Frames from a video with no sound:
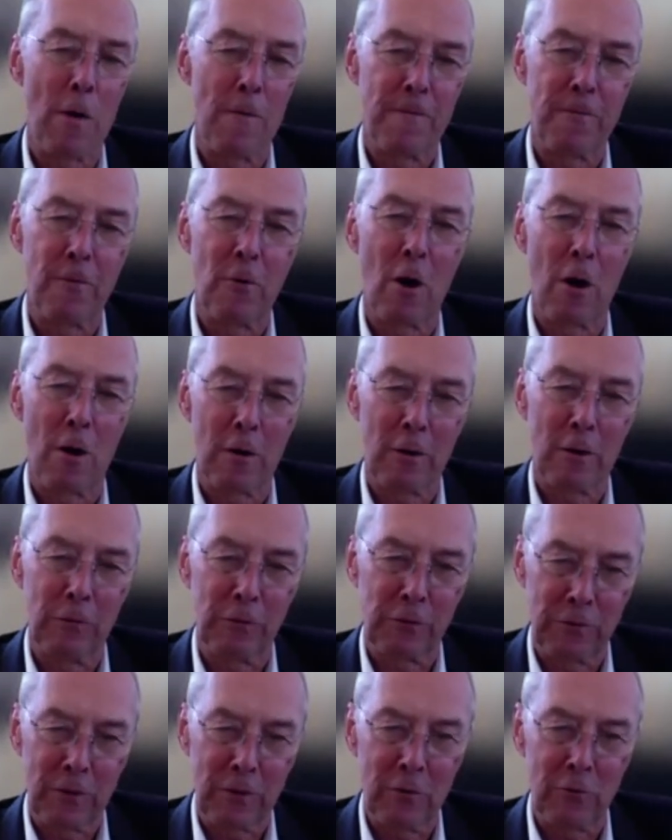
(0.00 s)
for our
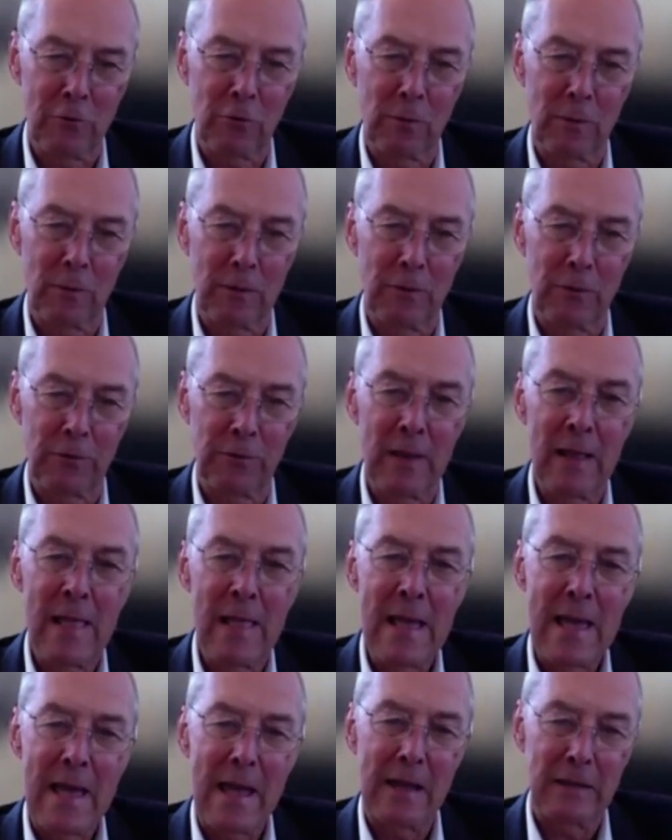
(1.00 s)
constituents
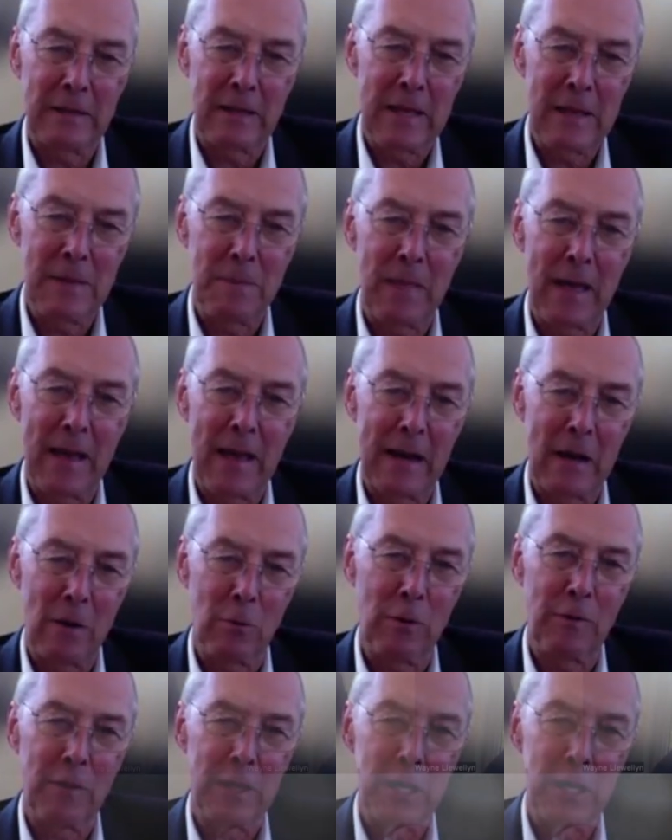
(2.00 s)
and keep that out in the